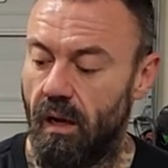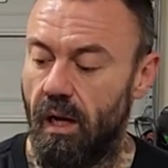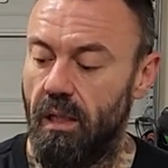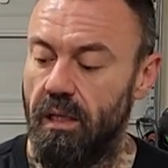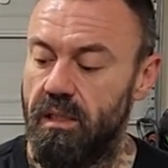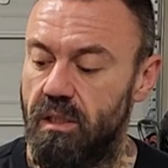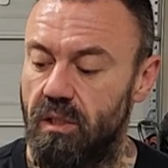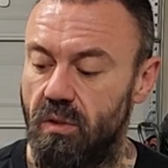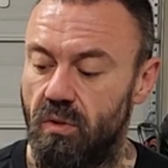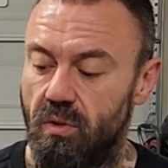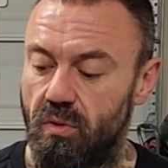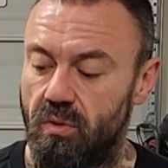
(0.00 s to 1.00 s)
I like to
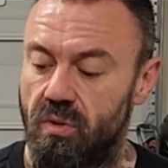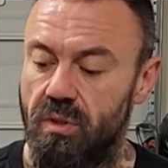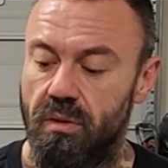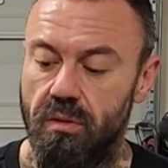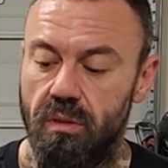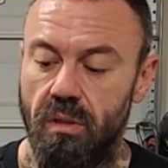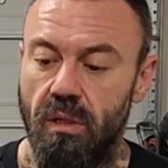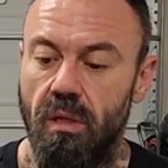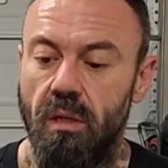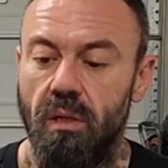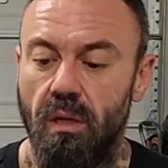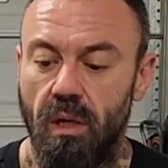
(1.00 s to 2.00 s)
use
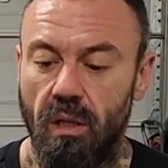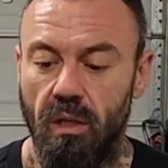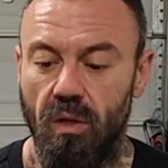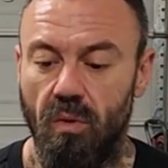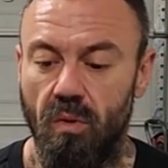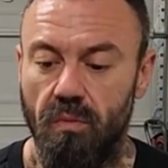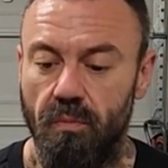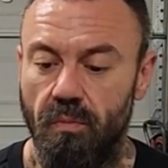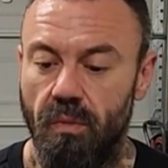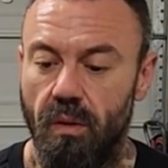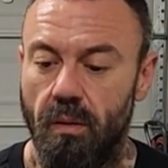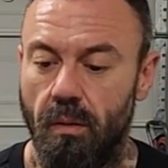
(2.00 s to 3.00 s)
a little
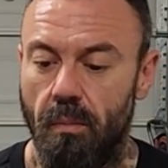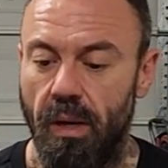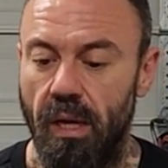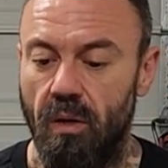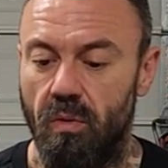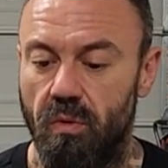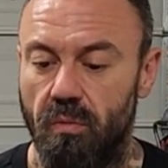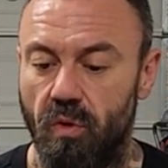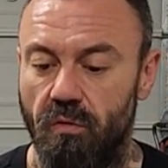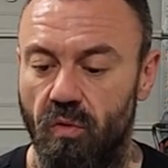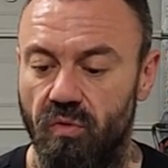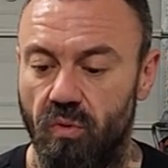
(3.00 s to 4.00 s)
panel
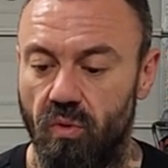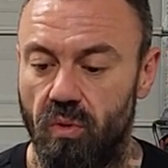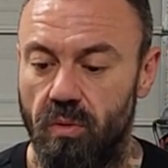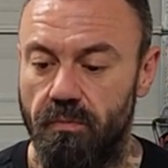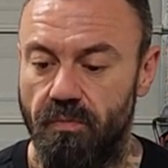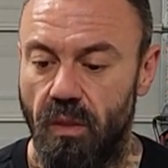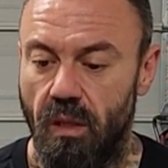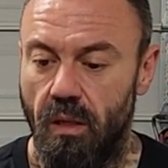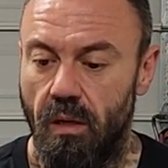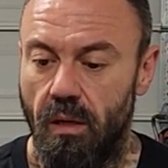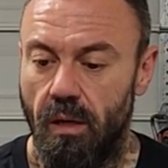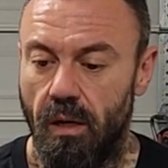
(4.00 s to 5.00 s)
removal tool.
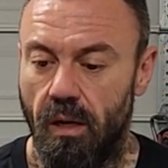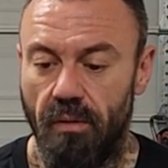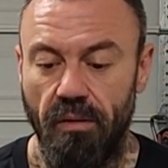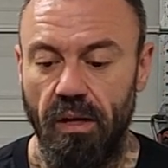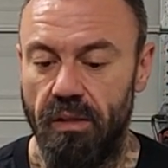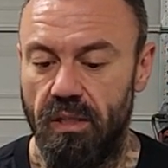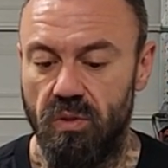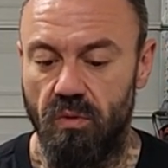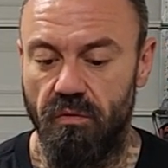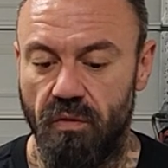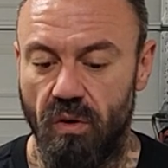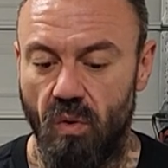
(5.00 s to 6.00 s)
Um, I've had this
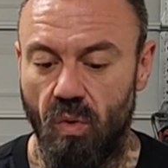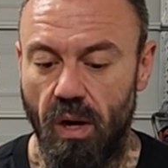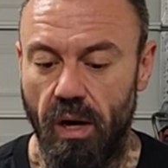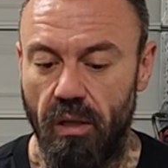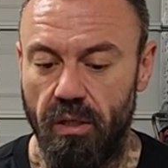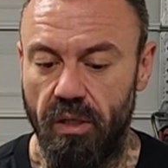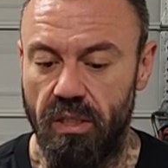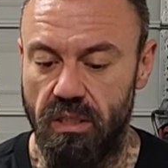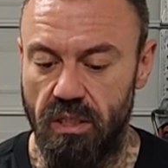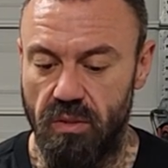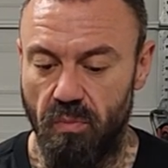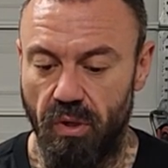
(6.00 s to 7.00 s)
for a while and you can
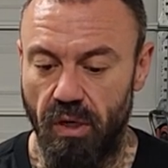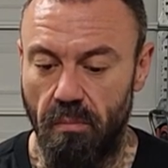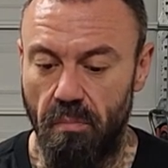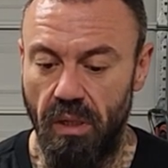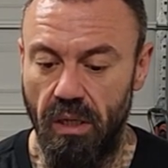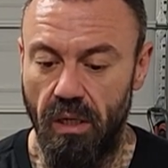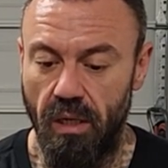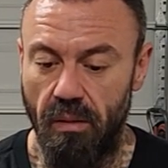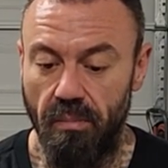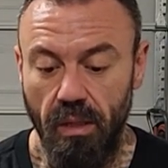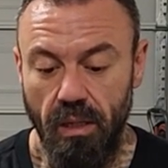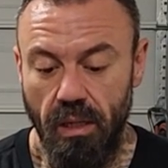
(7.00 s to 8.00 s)
see it's pretty beat
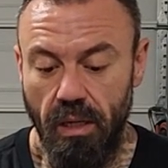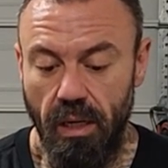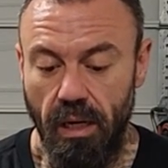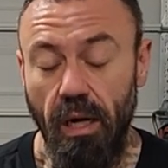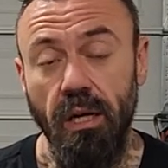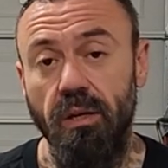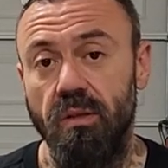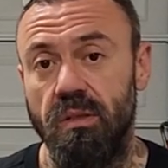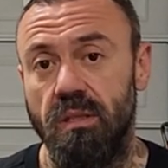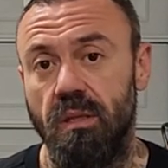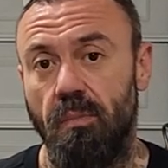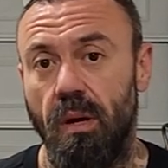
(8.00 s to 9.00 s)
up. And I
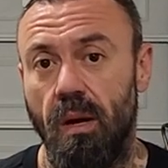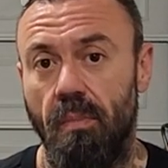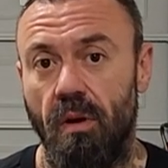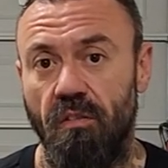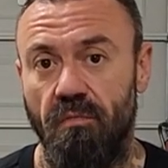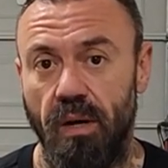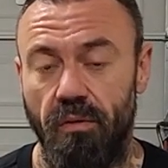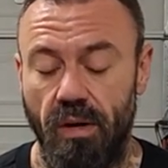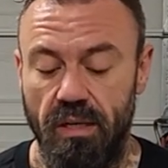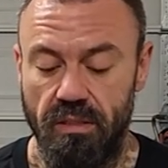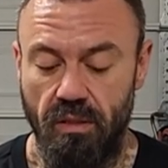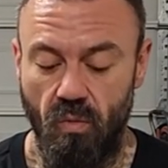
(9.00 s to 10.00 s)
use this to pop off my
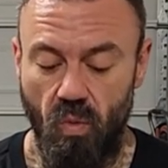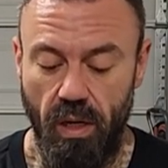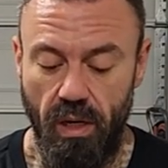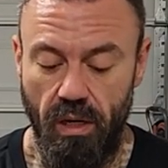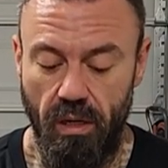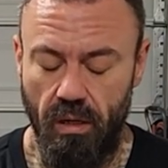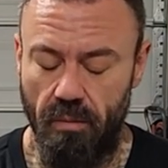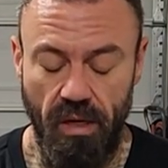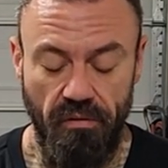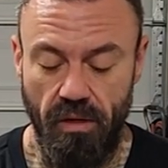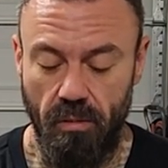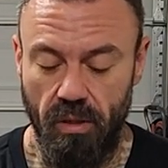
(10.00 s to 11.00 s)
resin when, or
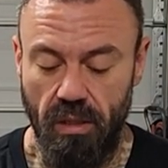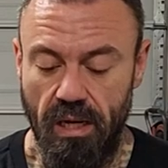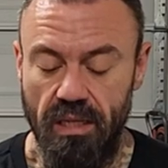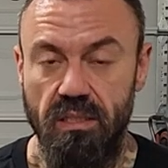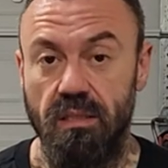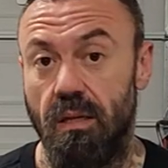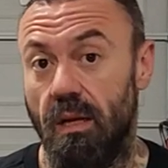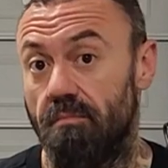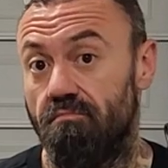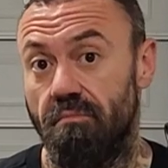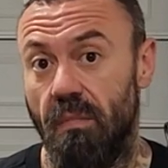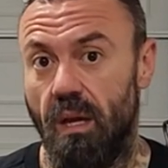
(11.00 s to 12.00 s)
my fiberglass
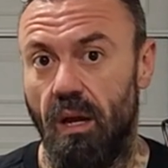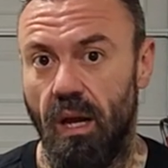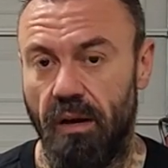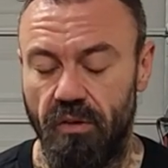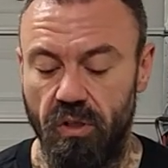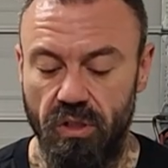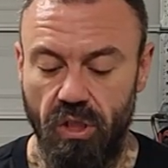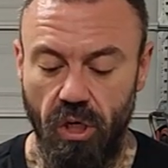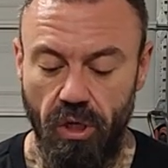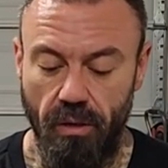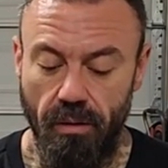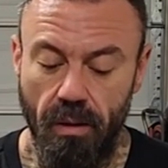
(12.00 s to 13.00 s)
after it's
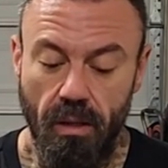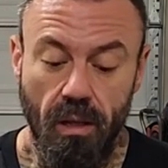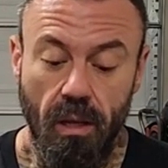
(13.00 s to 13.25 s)
cured.